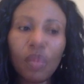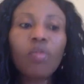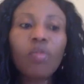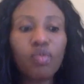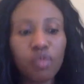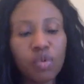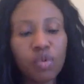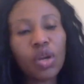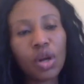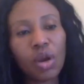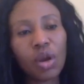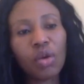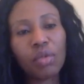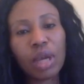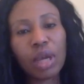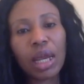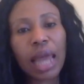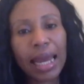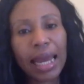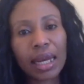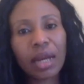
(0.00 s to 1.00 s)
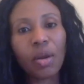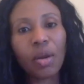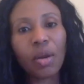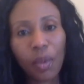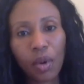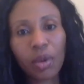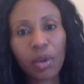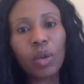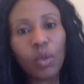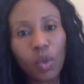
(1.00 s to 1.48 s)
it ended up,
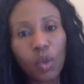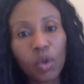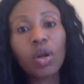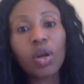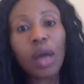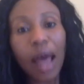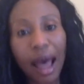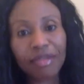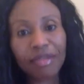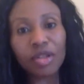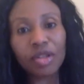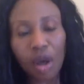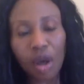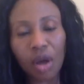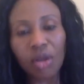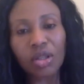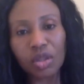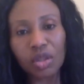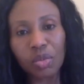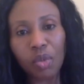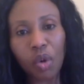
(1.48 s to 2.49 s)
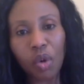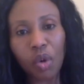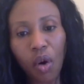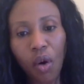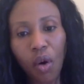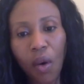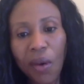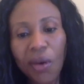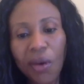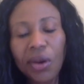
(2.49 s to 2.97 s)
it would have to cost
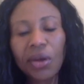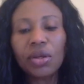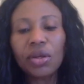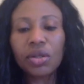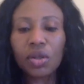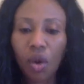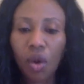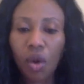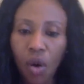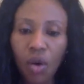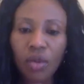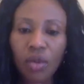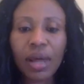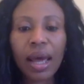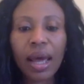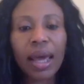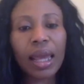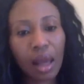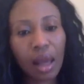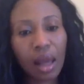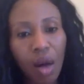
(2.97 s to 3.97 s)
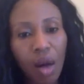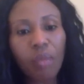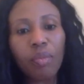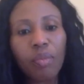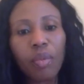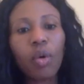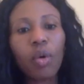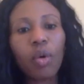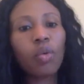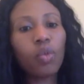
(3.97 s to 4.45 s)
more. So all that in
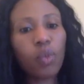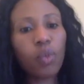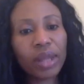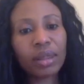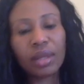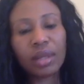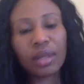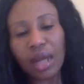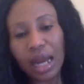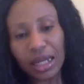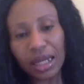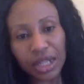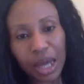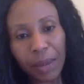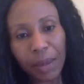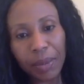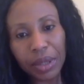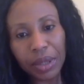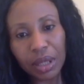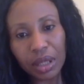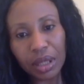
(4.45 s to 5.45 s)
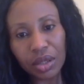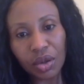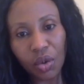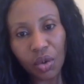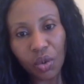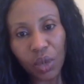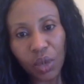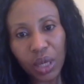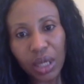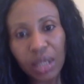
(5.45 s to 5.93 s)
combo with the Japanese
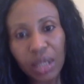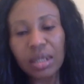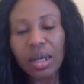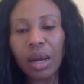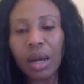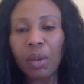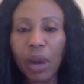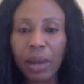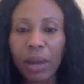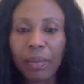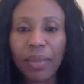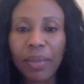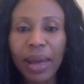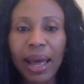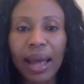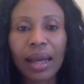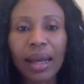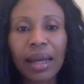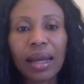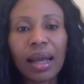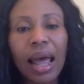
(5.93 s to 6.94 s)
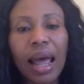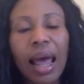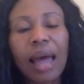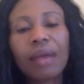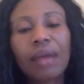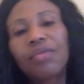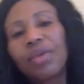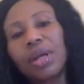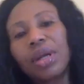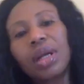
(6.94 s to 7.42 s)
knotweed, I went back
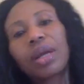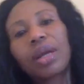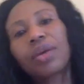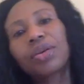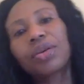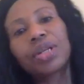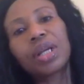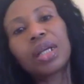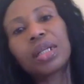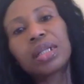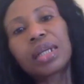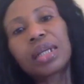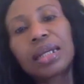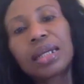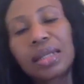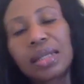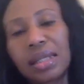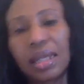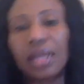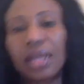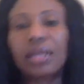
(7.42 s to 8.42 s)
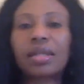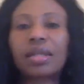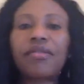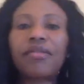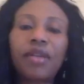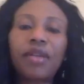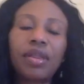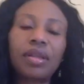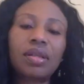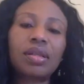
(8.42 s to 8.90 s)
and renegotiated a
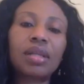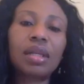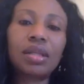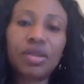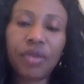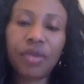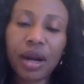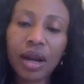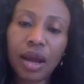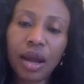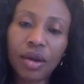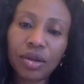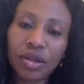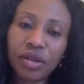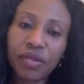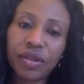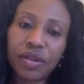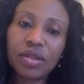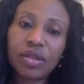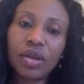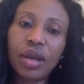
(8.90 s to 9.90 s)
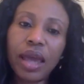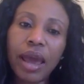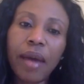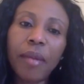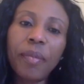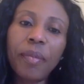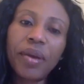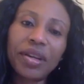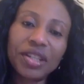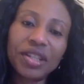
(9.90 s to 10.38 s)
further £6,000 out of it. So yeah,
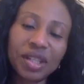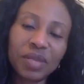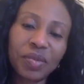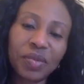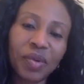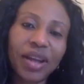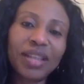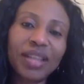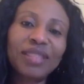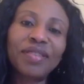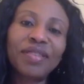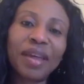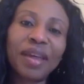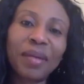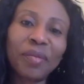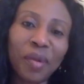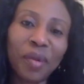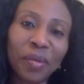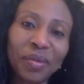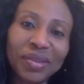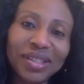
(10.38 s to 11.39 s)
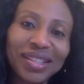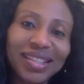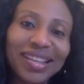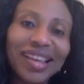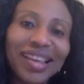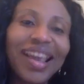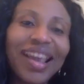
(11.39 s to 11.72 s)
purchase price for that property